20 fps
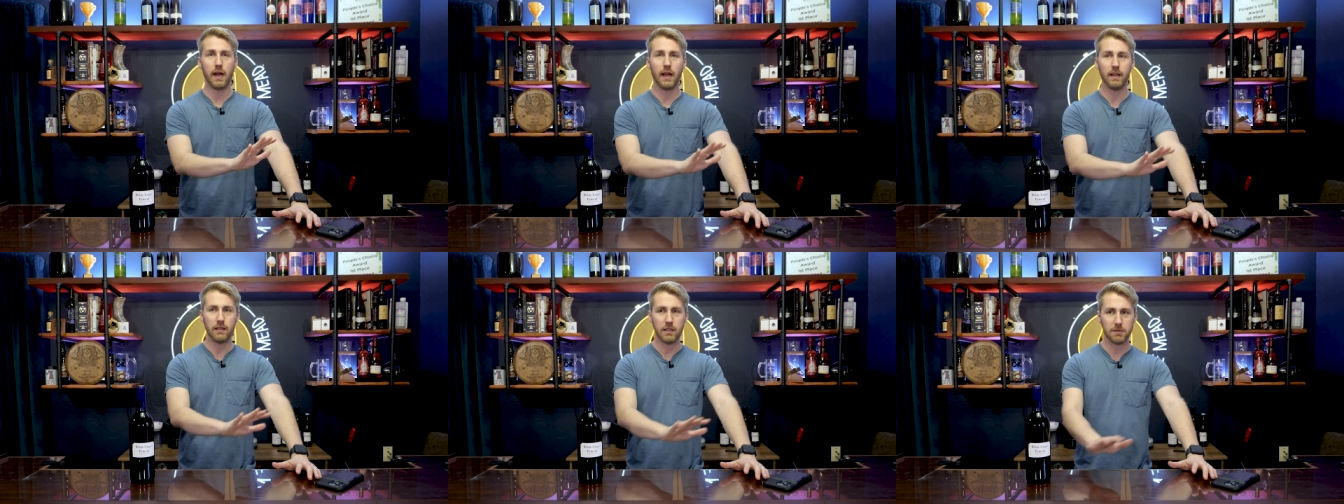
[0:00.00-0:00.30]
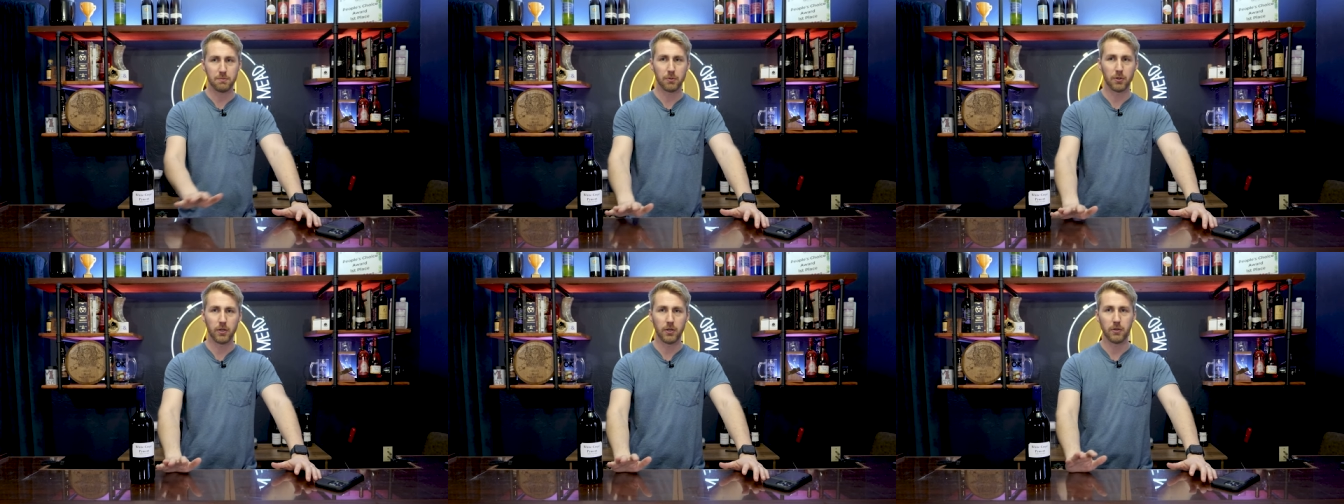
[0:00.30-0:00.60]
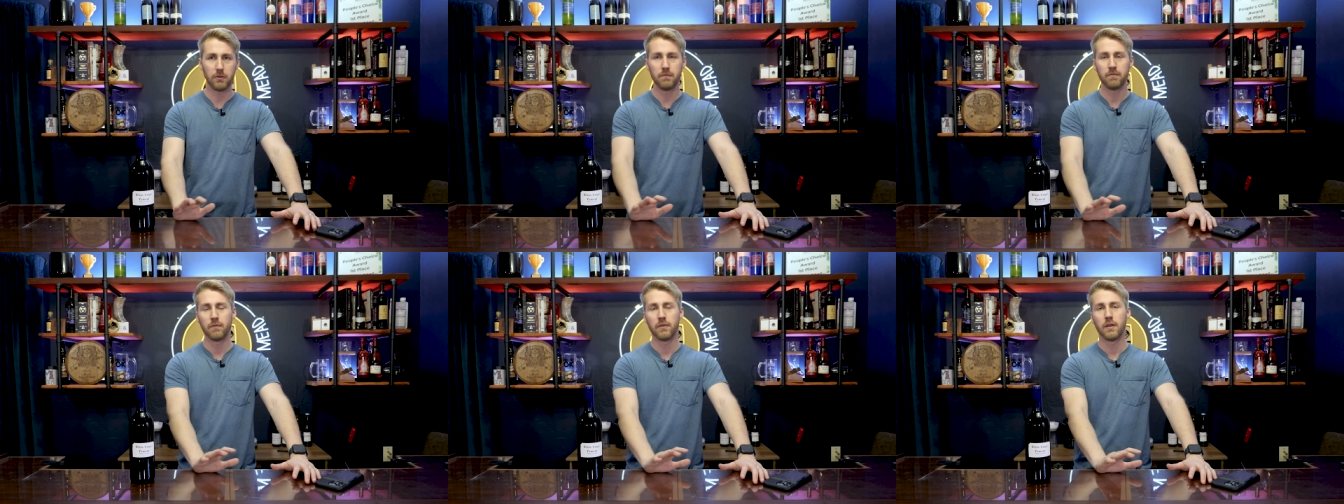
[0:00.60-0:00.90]
had this
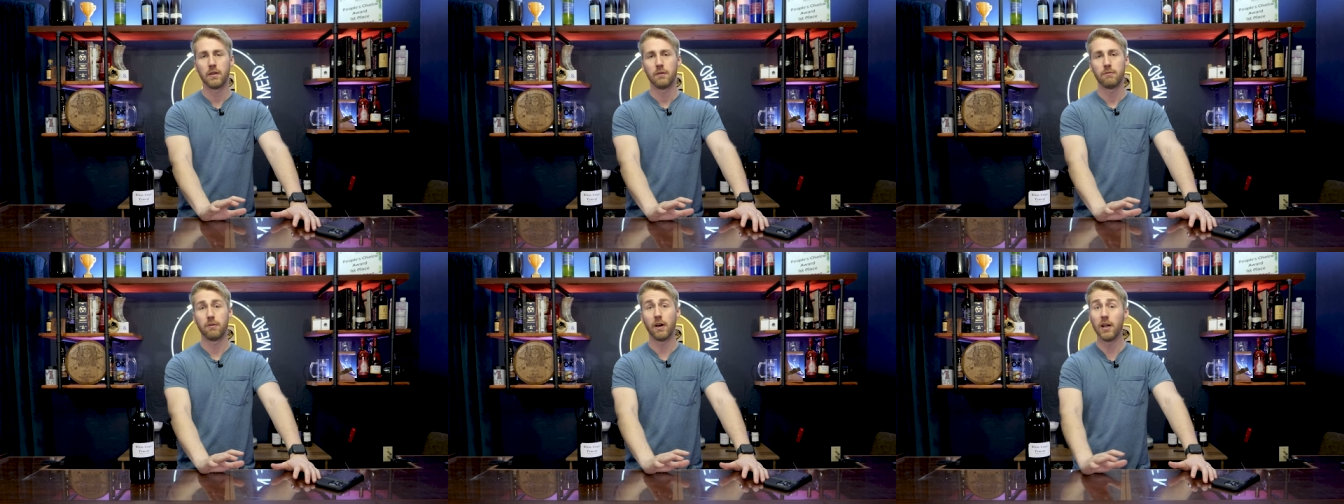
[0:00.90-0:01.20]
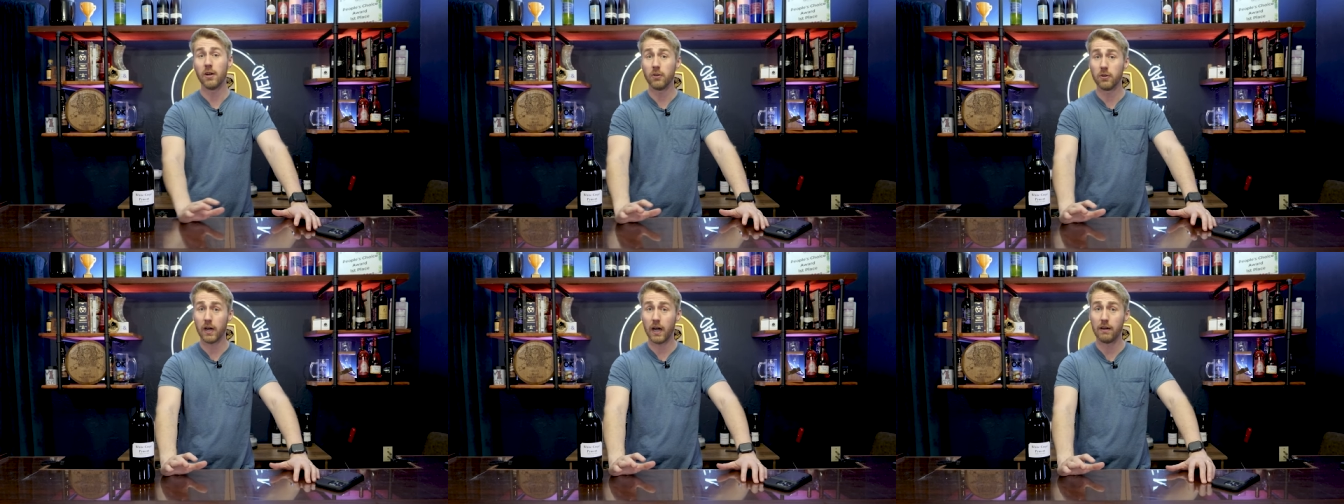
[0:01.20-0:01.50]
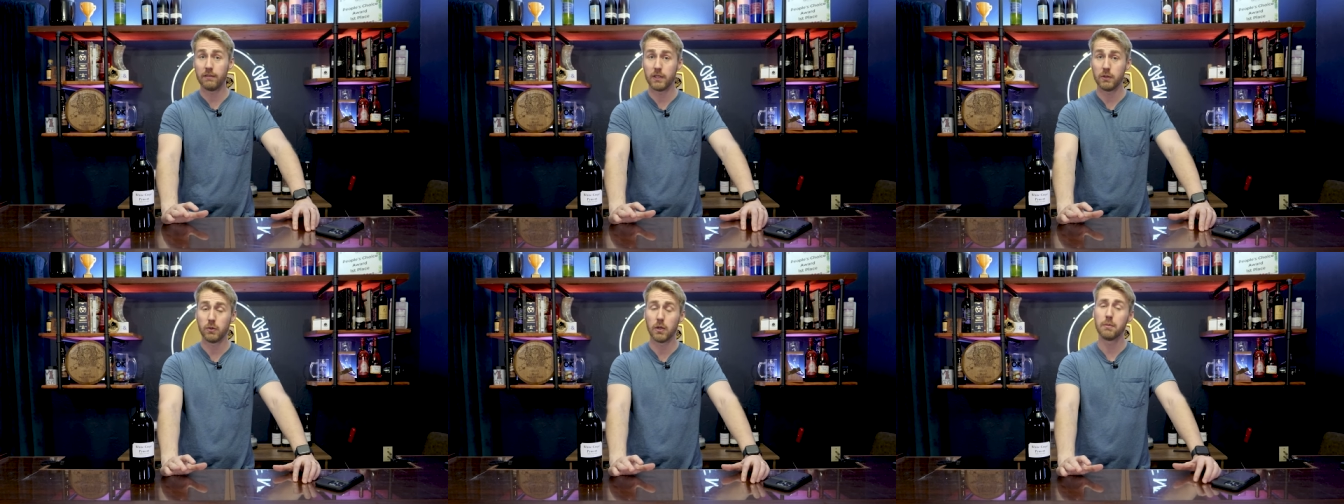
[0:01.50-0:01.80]
brew, final
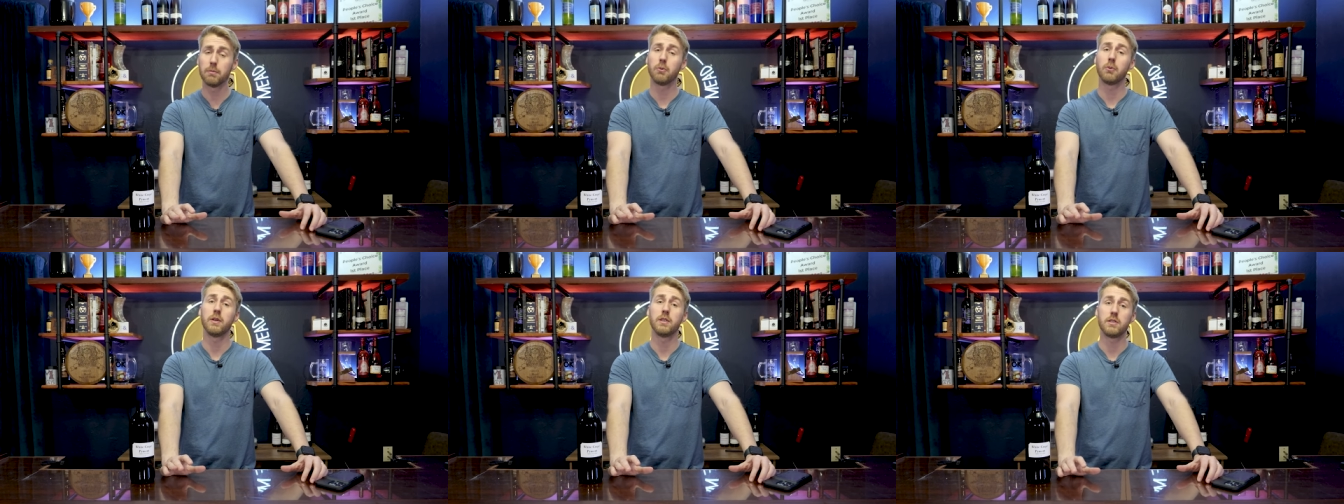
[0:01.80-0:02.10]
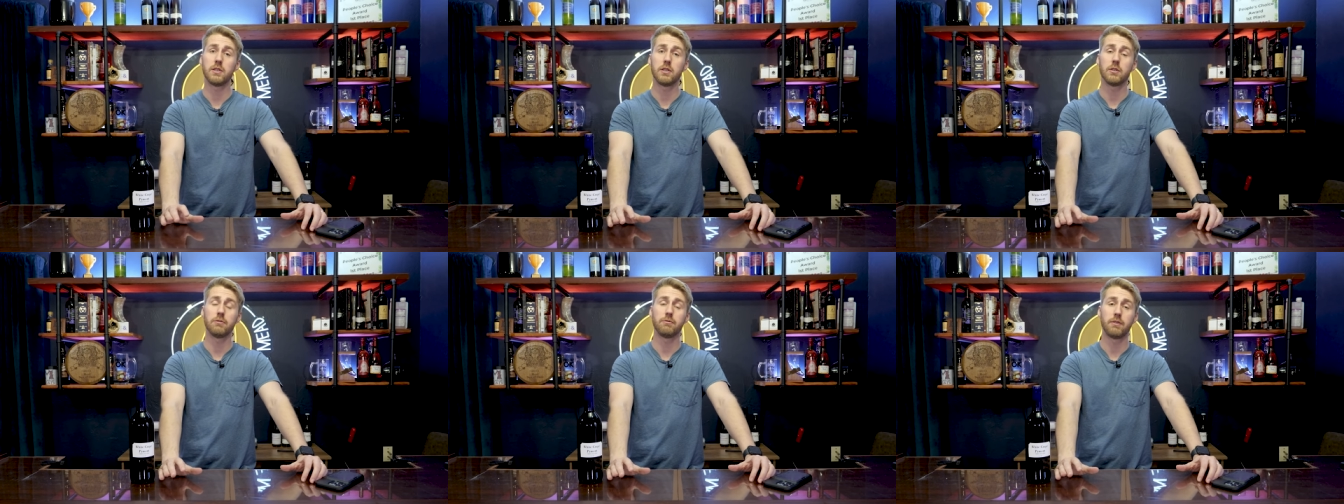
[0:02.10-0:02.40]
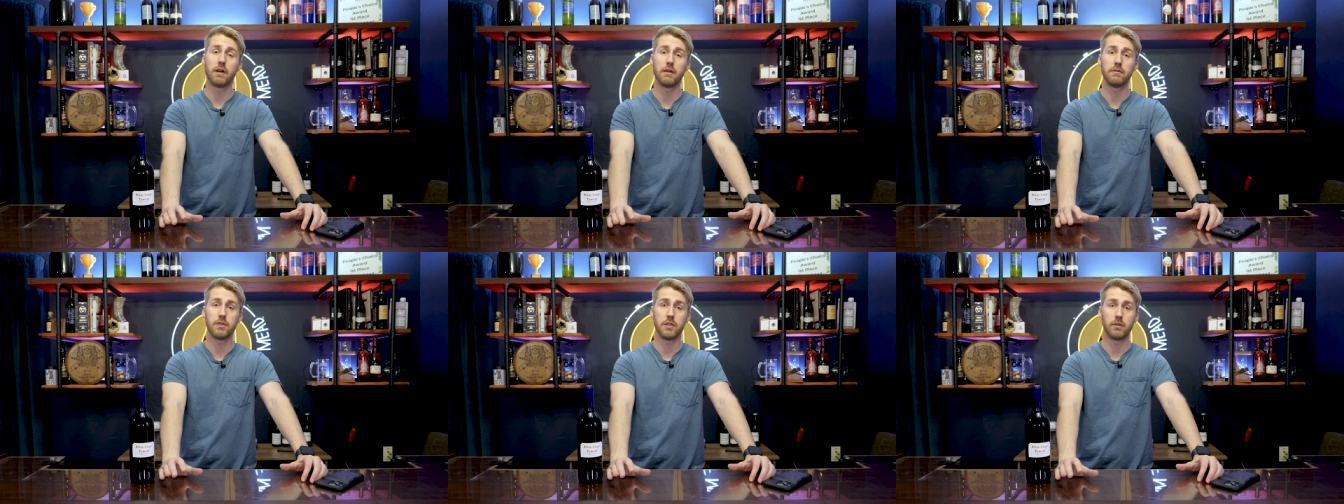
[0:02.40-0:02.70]
gravity
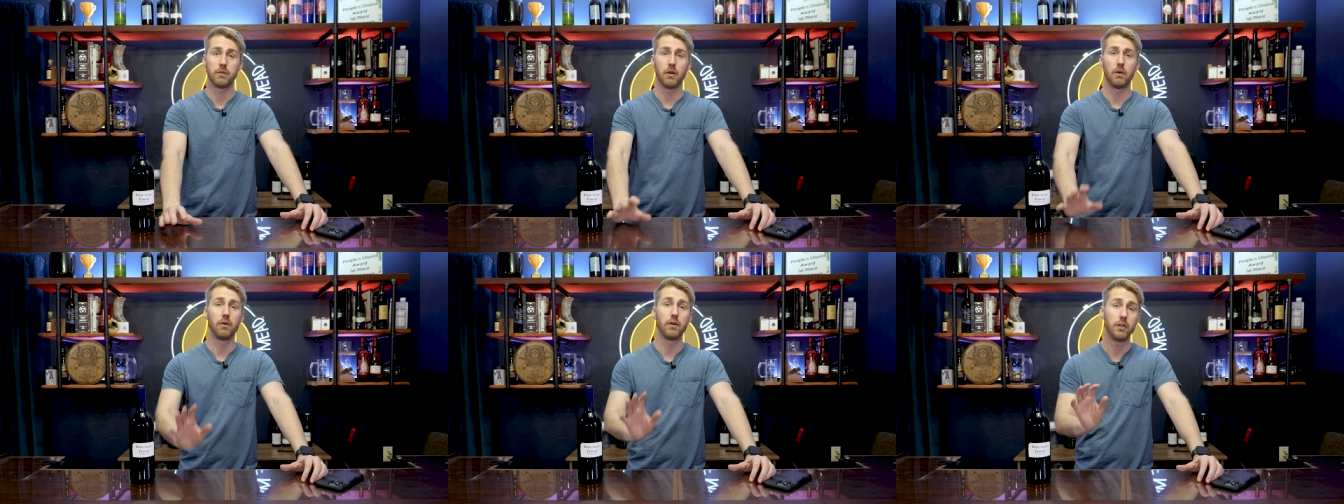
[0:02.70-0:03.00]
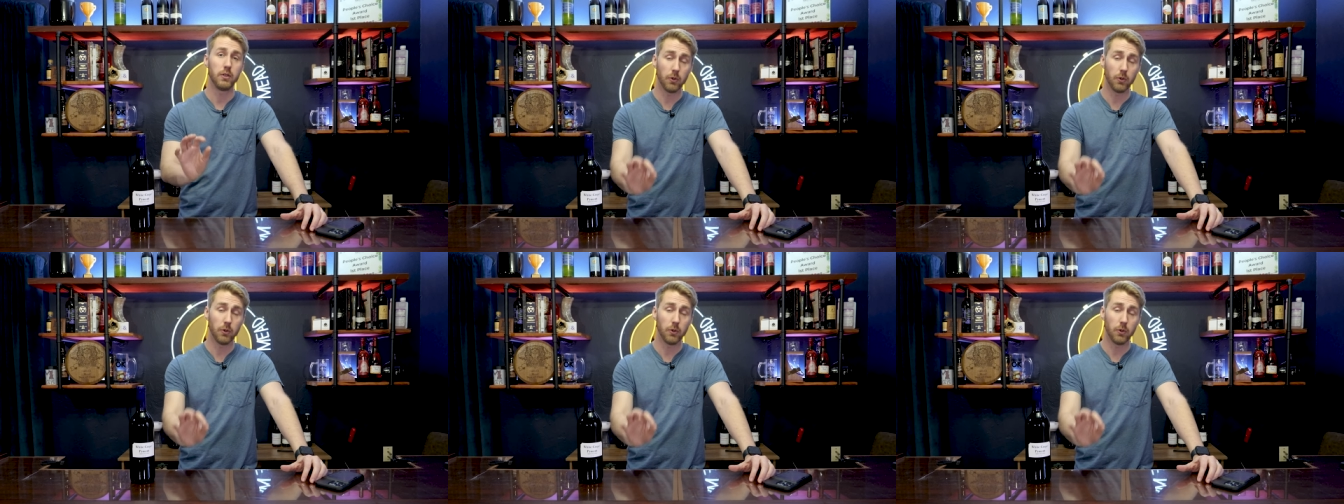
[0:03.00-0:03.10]
1.050.